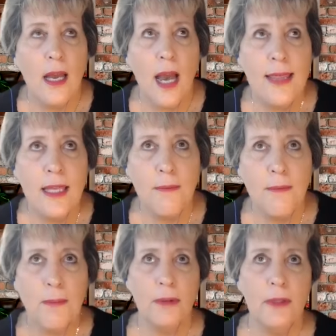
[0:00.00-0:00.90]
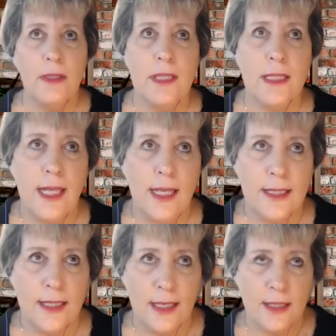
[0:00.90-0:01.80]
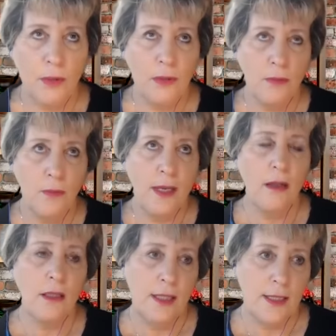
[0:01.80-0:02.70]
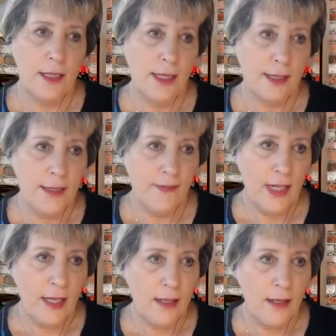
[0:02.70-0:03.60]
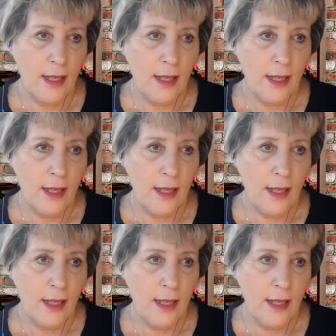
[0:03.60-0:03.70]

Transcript: I think people today in today's world, we all need connectivity.